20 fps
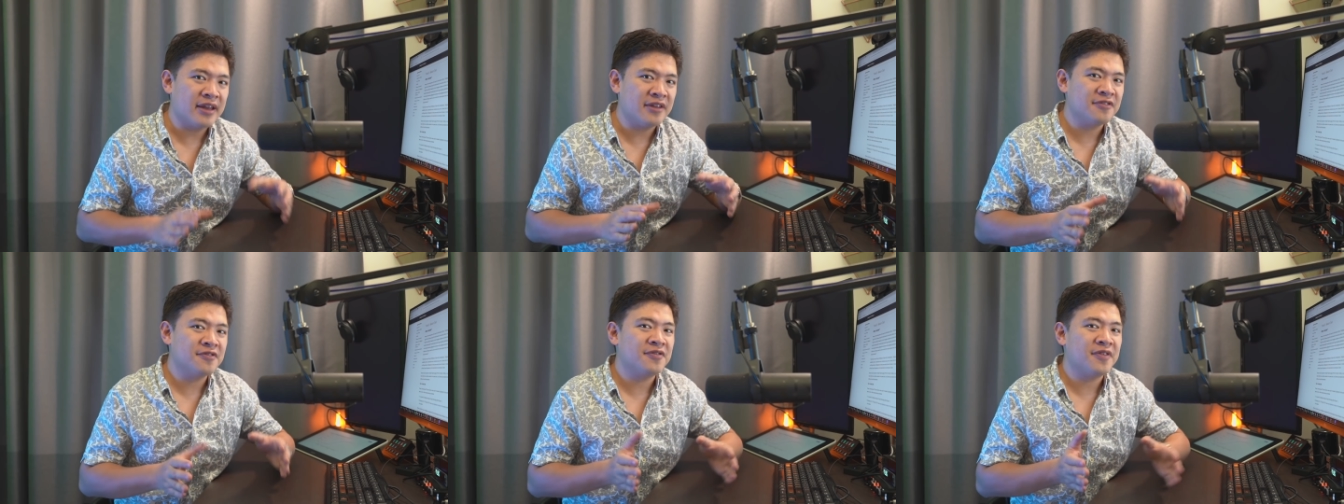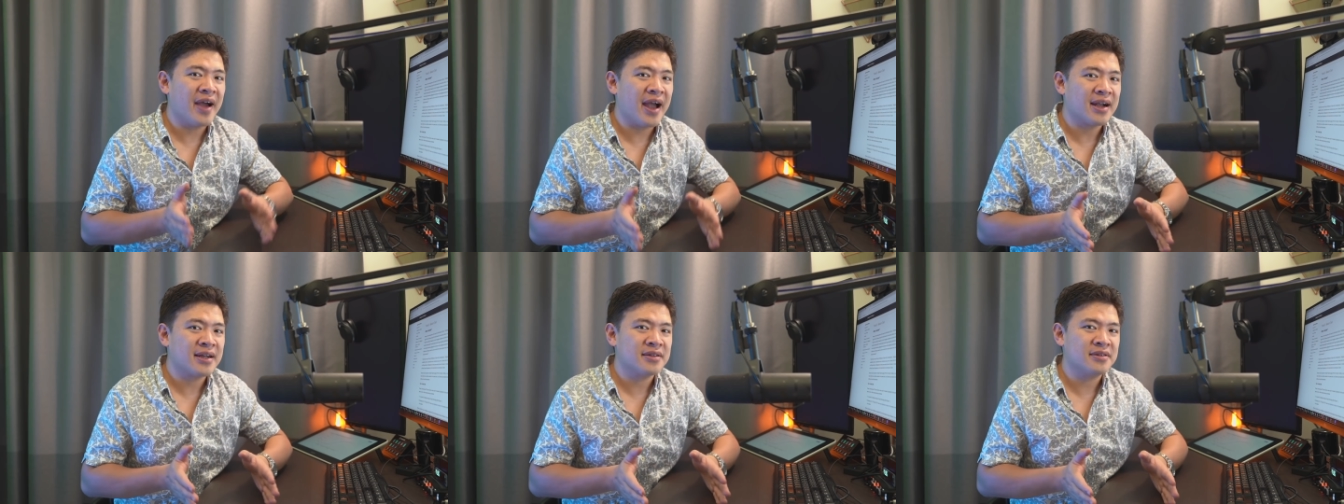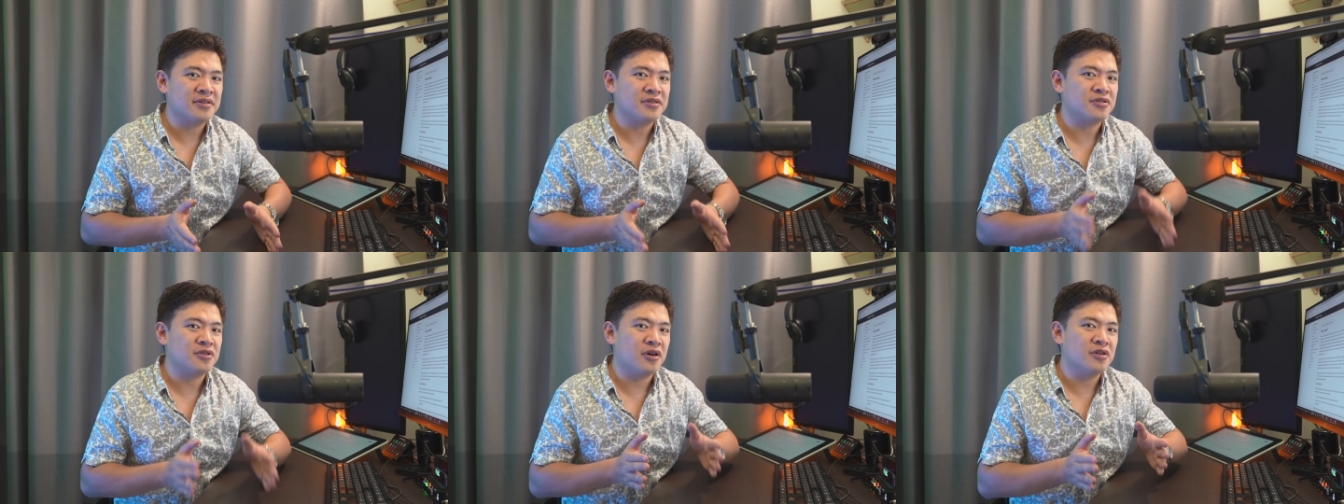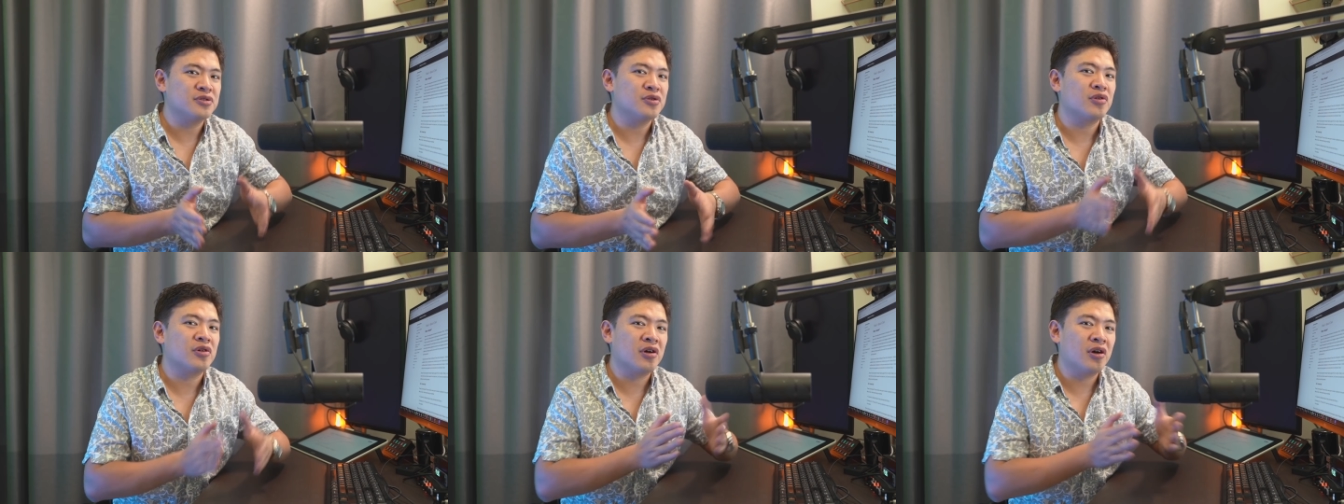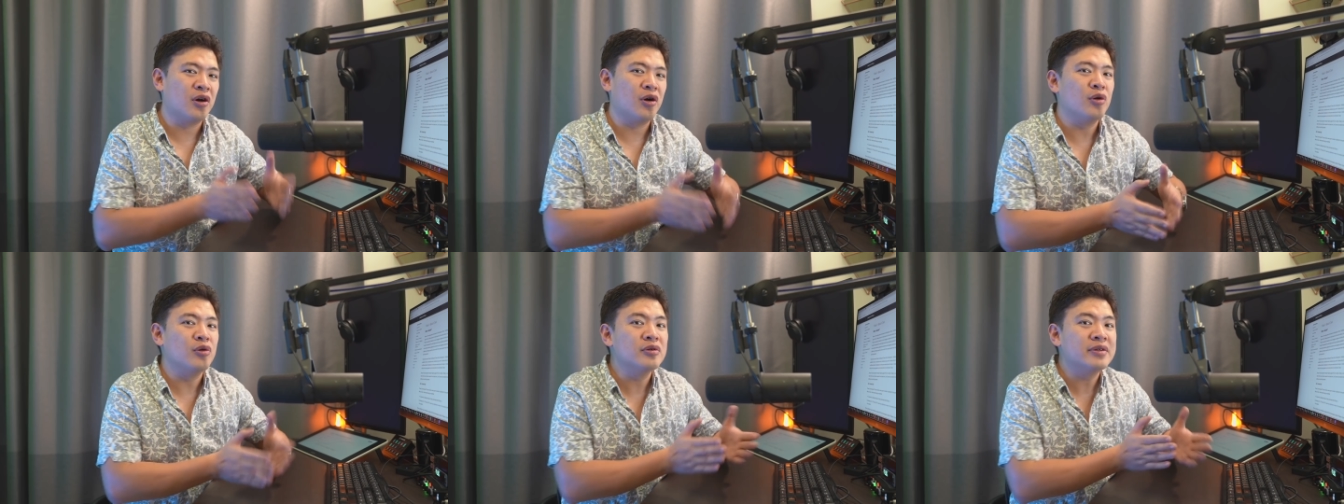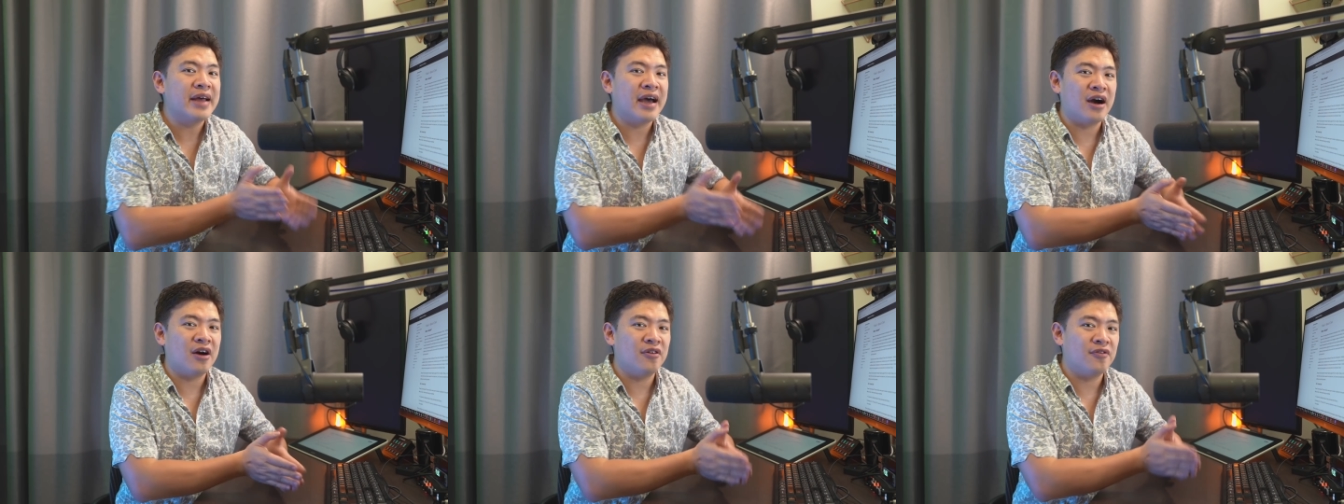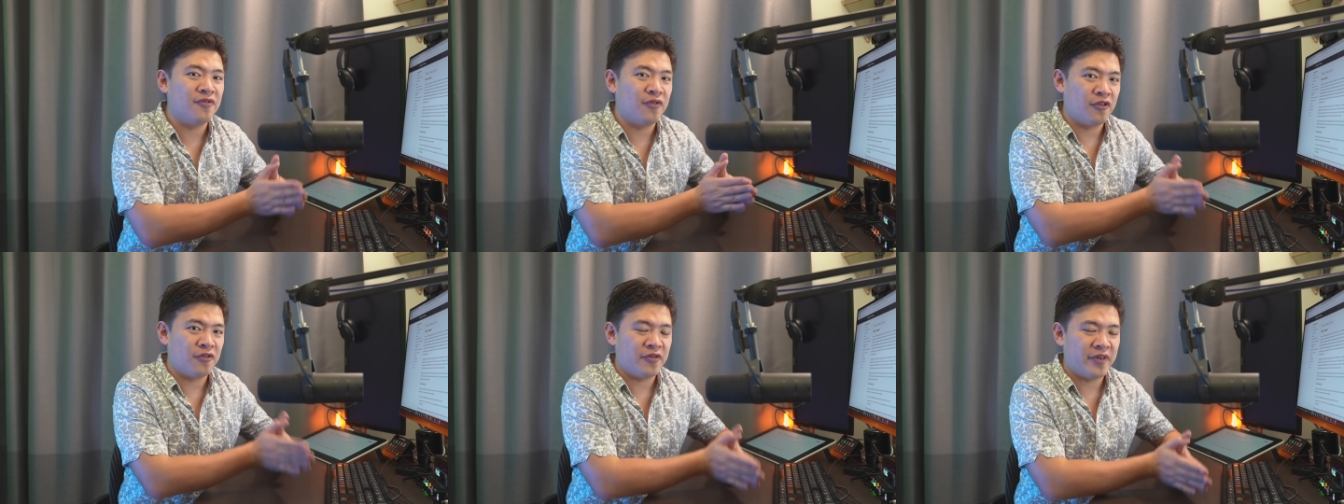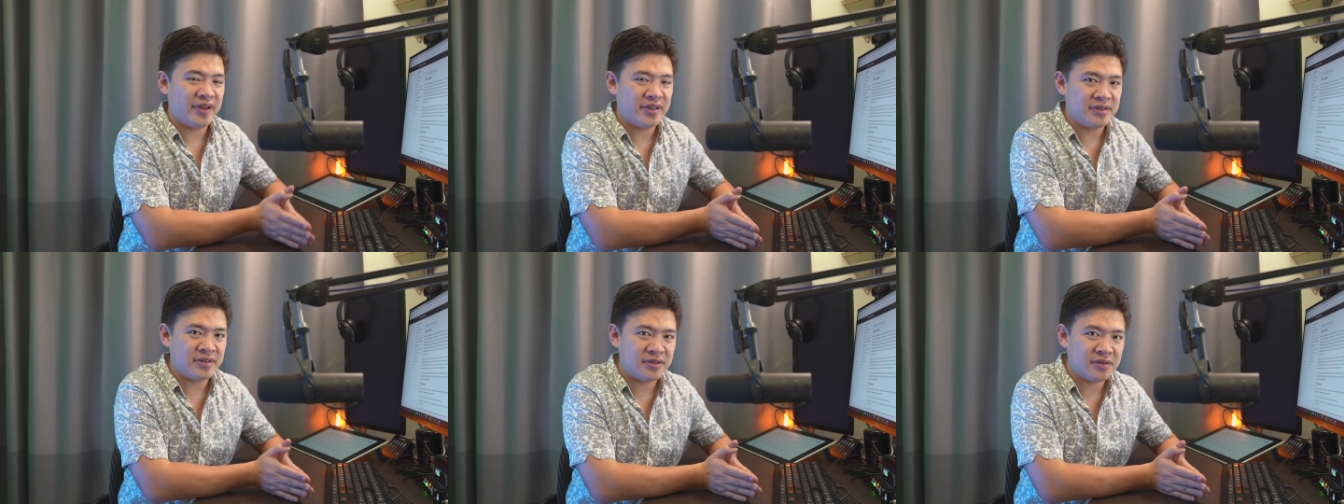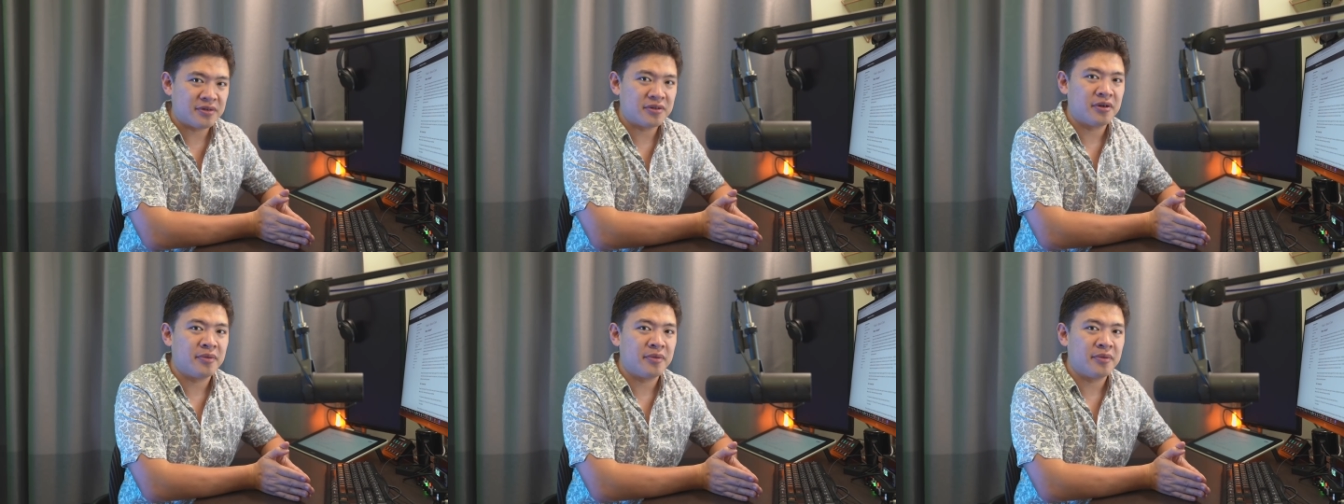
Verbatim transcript: And in fact, there's also code out for phase